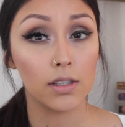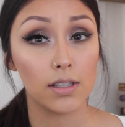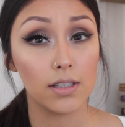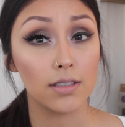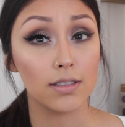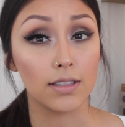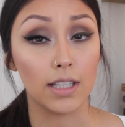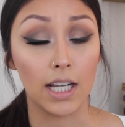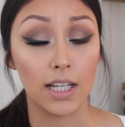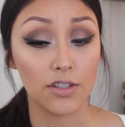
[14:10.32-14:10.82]

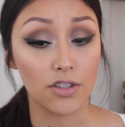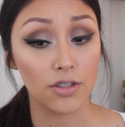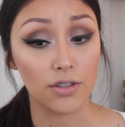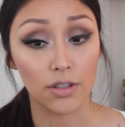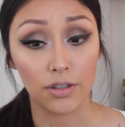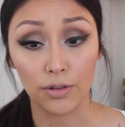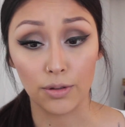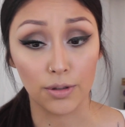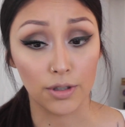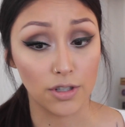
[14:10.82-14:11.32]
These lashes
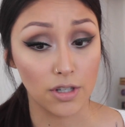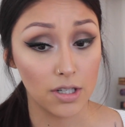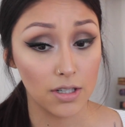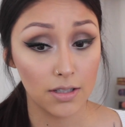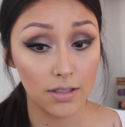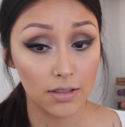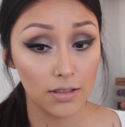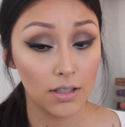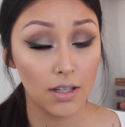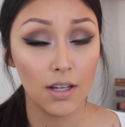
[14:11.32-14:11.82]
are
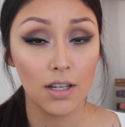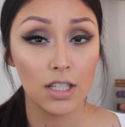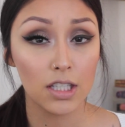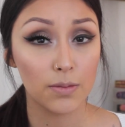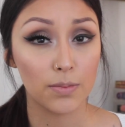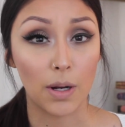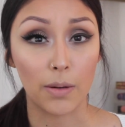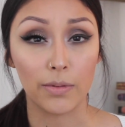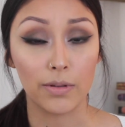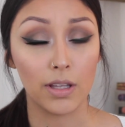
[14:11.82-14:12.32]
gorgeous.
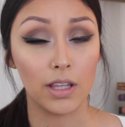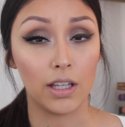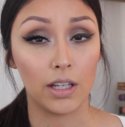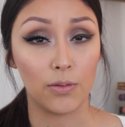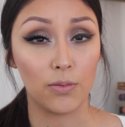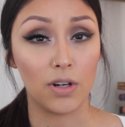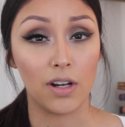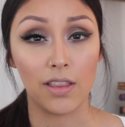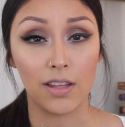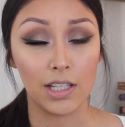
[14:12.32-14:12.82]
It's probably
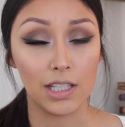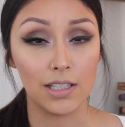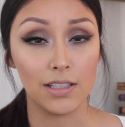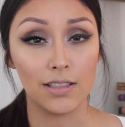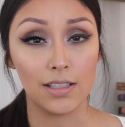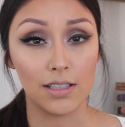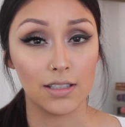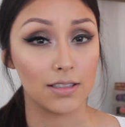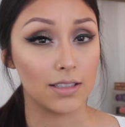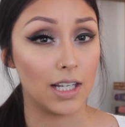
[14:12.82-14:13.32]
like one of the
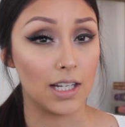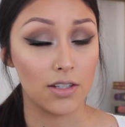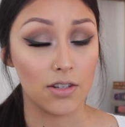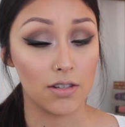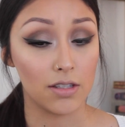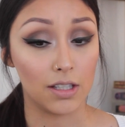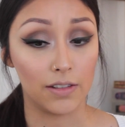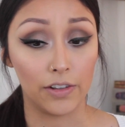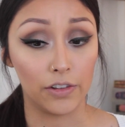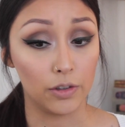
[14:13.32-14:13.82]
easiest
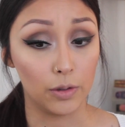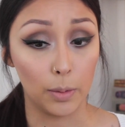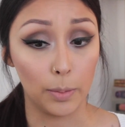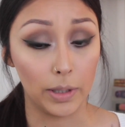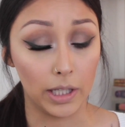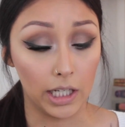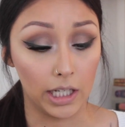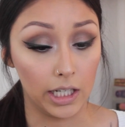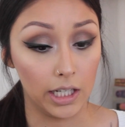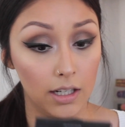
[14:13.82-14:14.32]
lashes I've ever
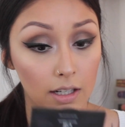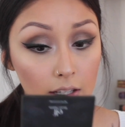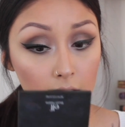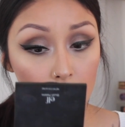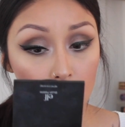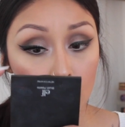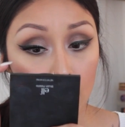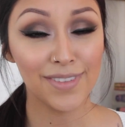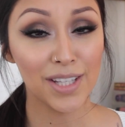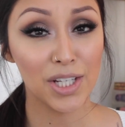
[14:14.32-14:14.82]
applied.
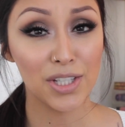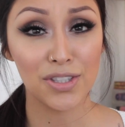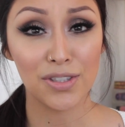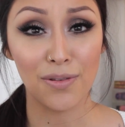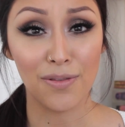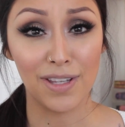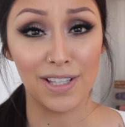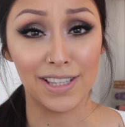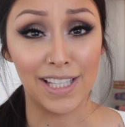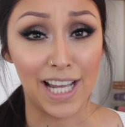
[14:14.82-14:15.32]

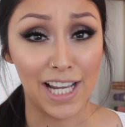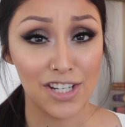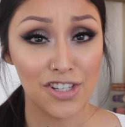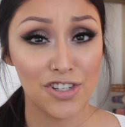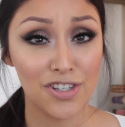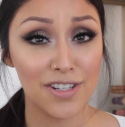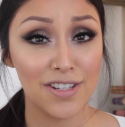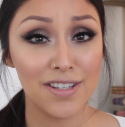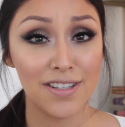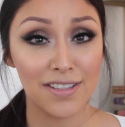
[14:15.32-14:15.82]
So the
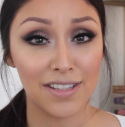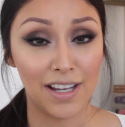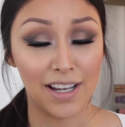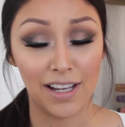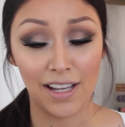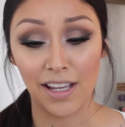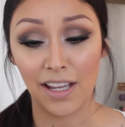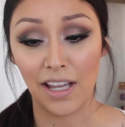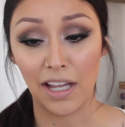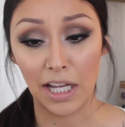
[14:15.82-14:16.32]
lashes
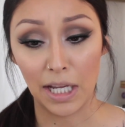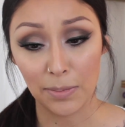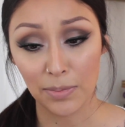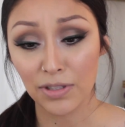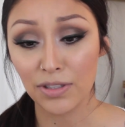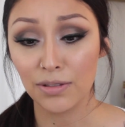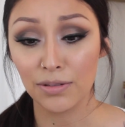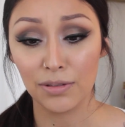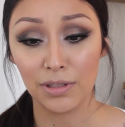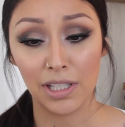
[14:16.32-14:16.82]
I
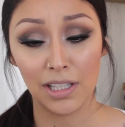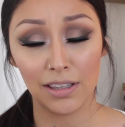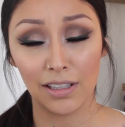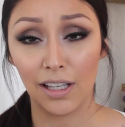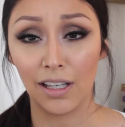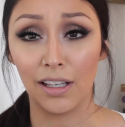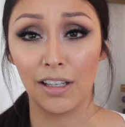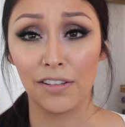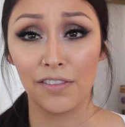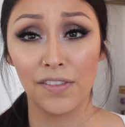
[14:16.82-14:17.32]
absolutely
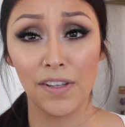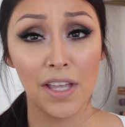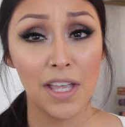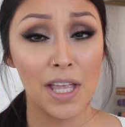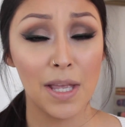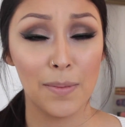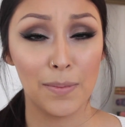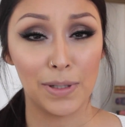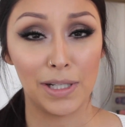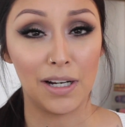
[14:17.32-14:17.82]
love,
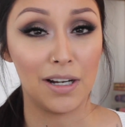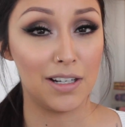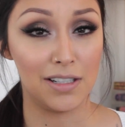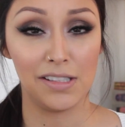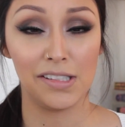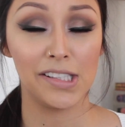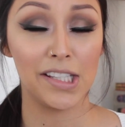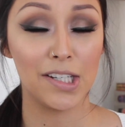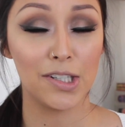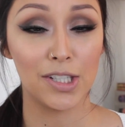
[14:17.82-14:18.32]
but I
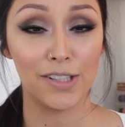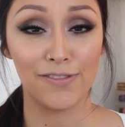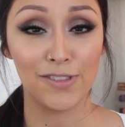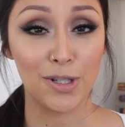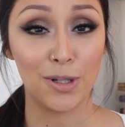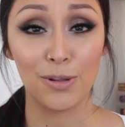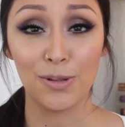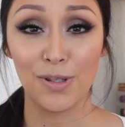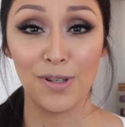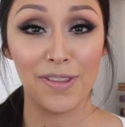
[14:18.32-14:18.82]
honestly could have
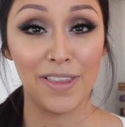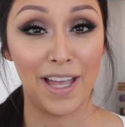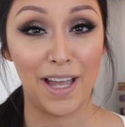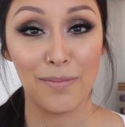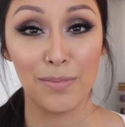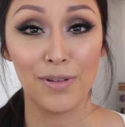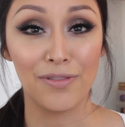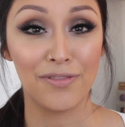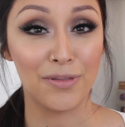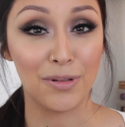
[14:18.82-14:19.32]
told you
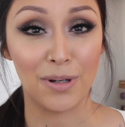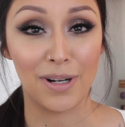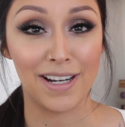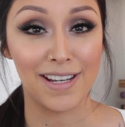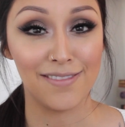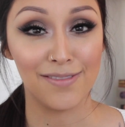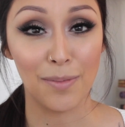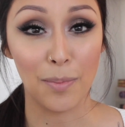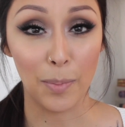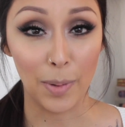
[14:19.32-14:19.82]
that before I
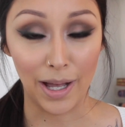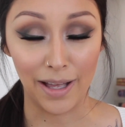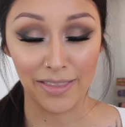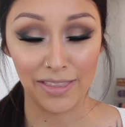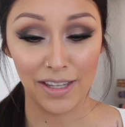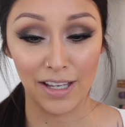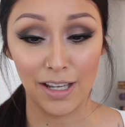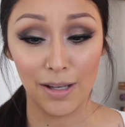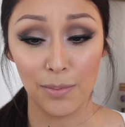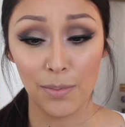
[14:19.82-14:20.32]
even
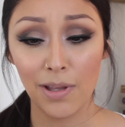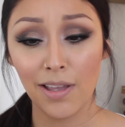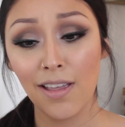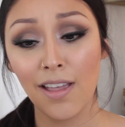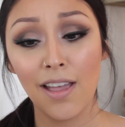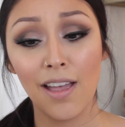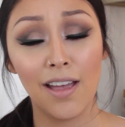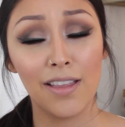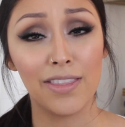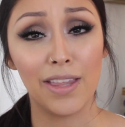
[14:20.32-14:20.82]
bought them.
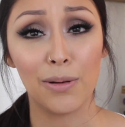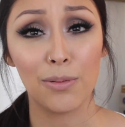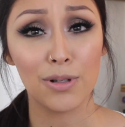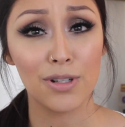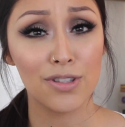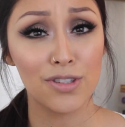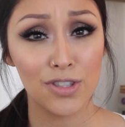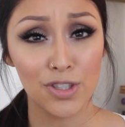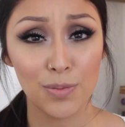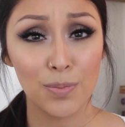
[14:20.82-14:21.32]
They were
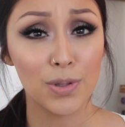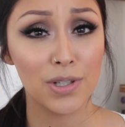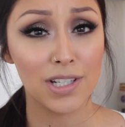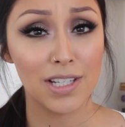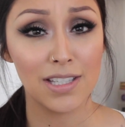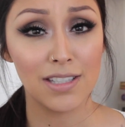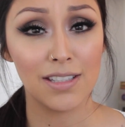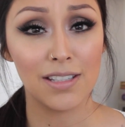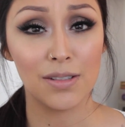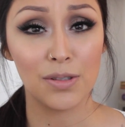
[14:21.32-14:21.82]
super
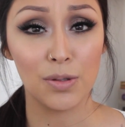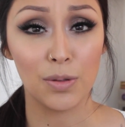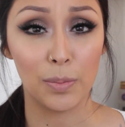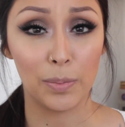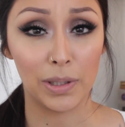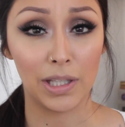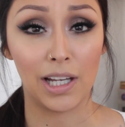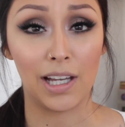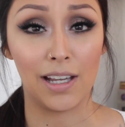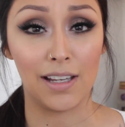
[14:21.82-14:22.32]
easy to
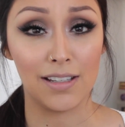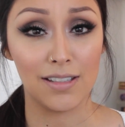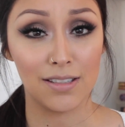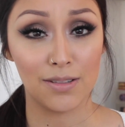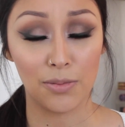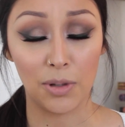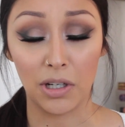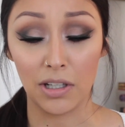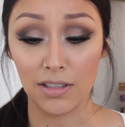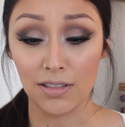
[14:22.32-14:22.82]
apply
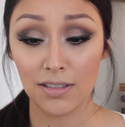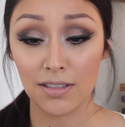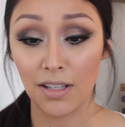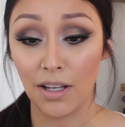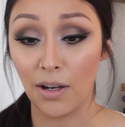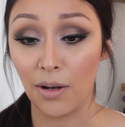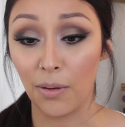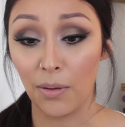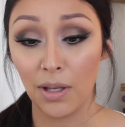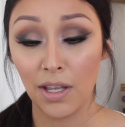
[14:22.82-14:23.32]
as well,
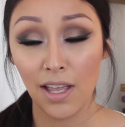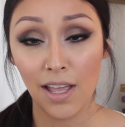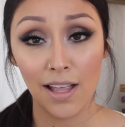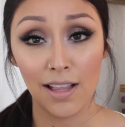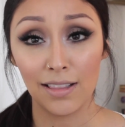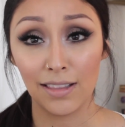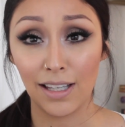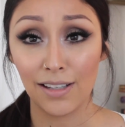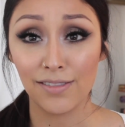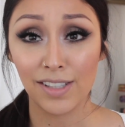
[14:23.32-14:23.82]
so
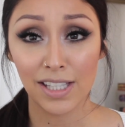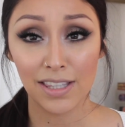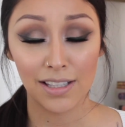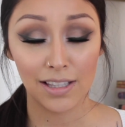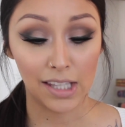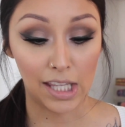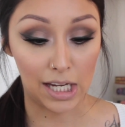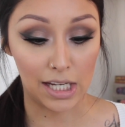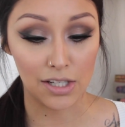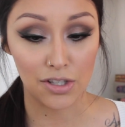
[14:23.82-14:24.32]
loving
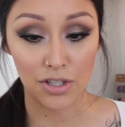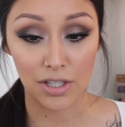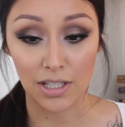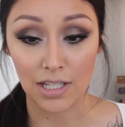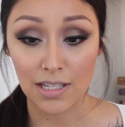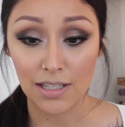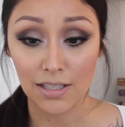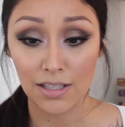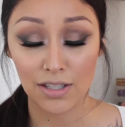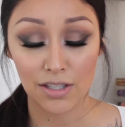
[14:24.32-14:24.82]
the
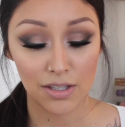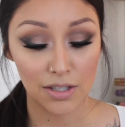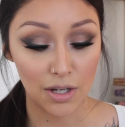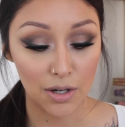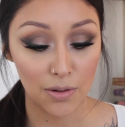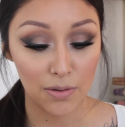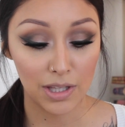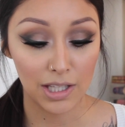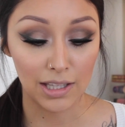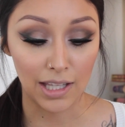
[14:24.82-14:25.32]
lashes.
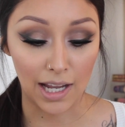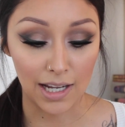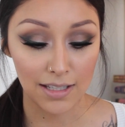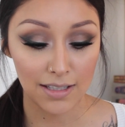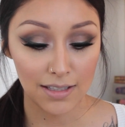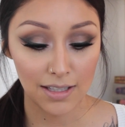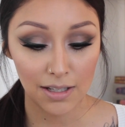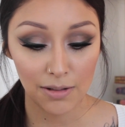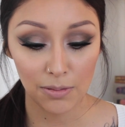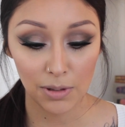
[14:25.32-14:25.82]
So the
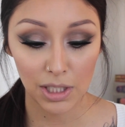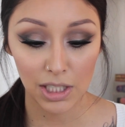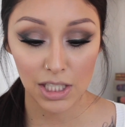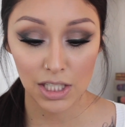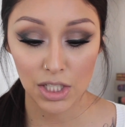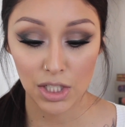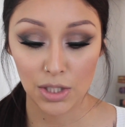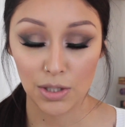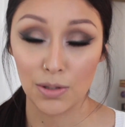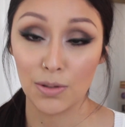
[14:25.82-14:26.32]
last thing we're
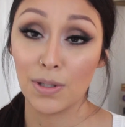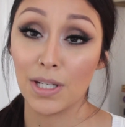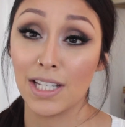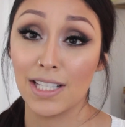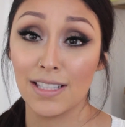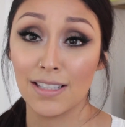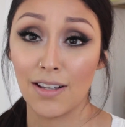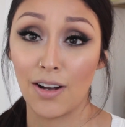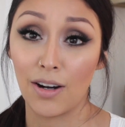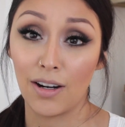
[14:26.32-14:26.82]
going to do
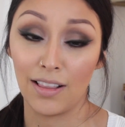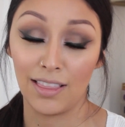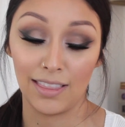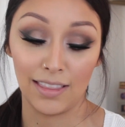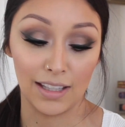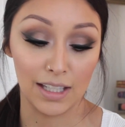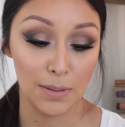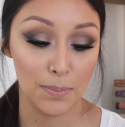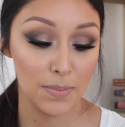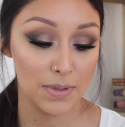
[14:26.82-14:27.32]
is our
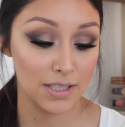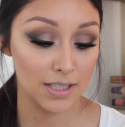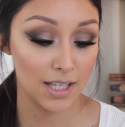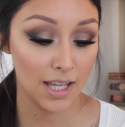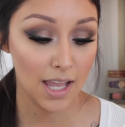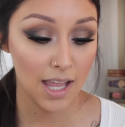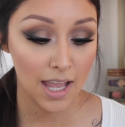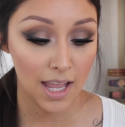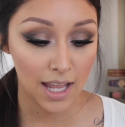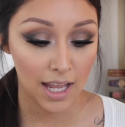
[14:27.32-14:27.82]
lips,
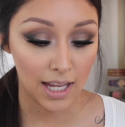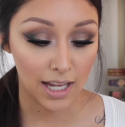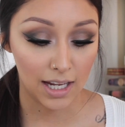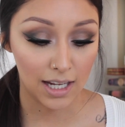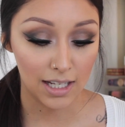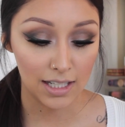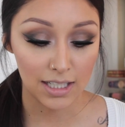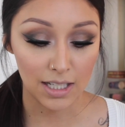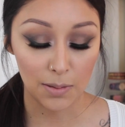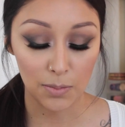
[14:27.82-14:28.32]

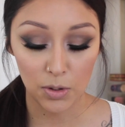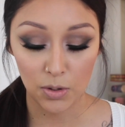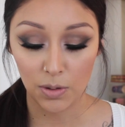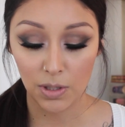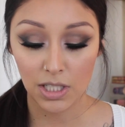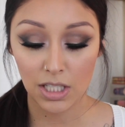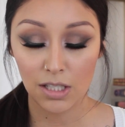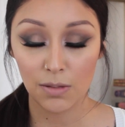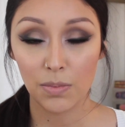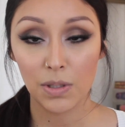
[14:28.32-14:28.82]
and I'm
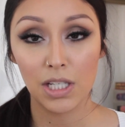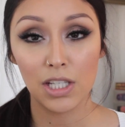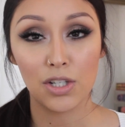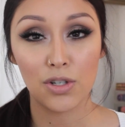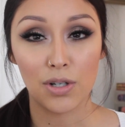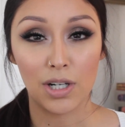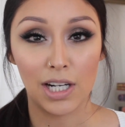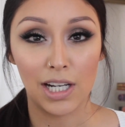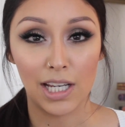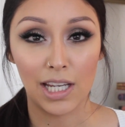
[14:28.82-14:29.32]
going to be
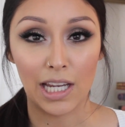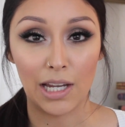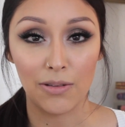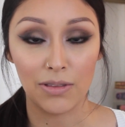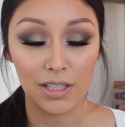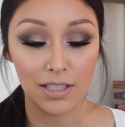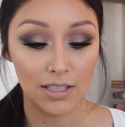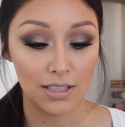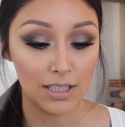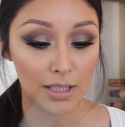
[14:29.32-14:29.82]
trying
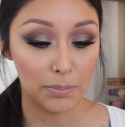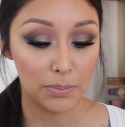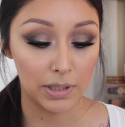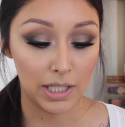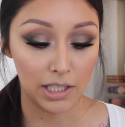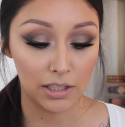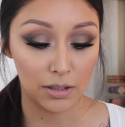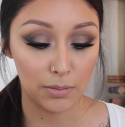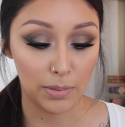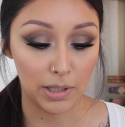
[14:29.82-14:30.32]
out this lip
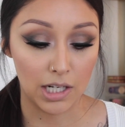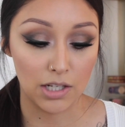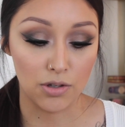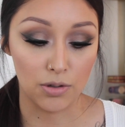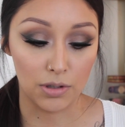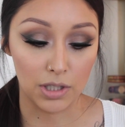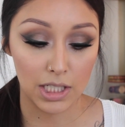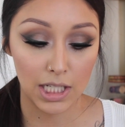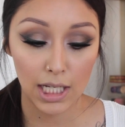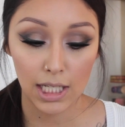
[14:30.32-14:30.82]
liner by
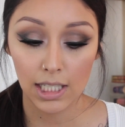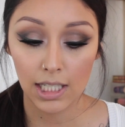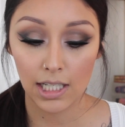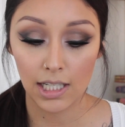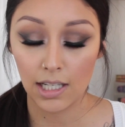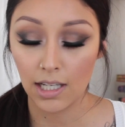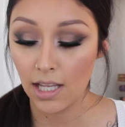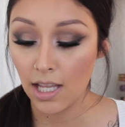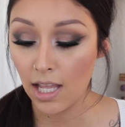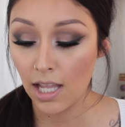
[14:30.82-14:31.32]

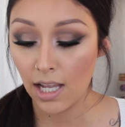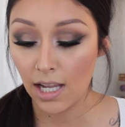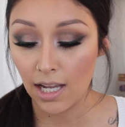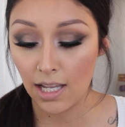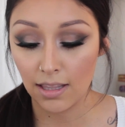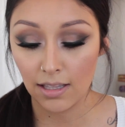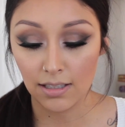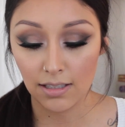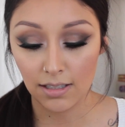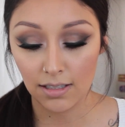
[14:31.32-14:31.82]
Jordana,
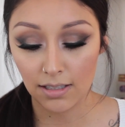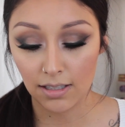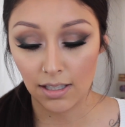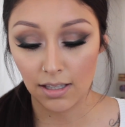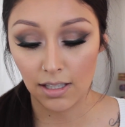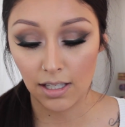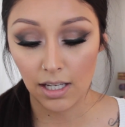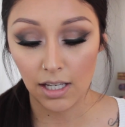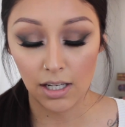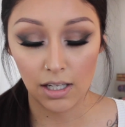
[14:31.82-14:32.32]
and this is
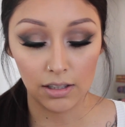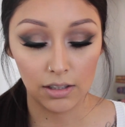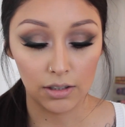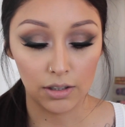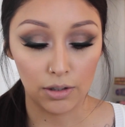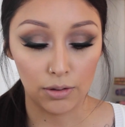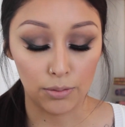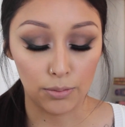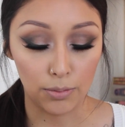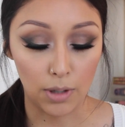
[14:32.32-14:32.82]
in the
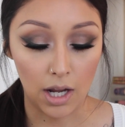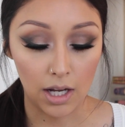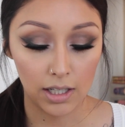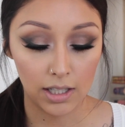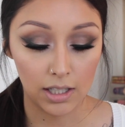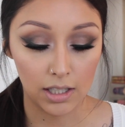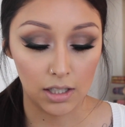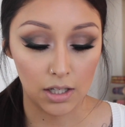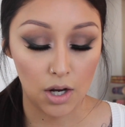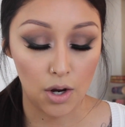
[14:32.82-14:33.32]
color
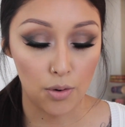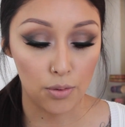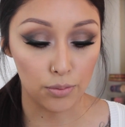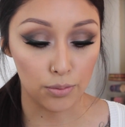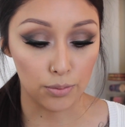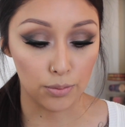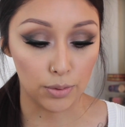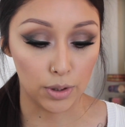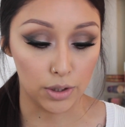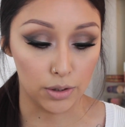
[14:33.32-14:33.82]
Rockin'
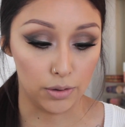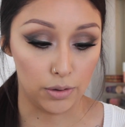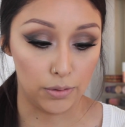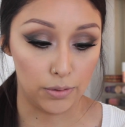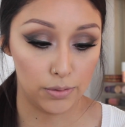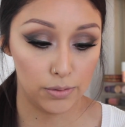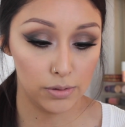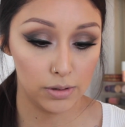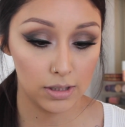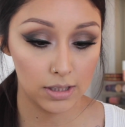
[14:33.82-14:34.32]

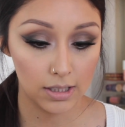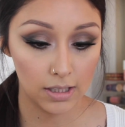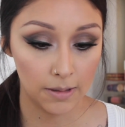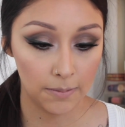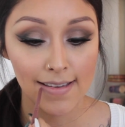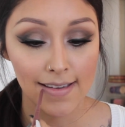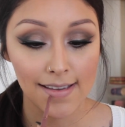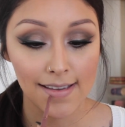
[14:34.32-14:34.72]
Rose.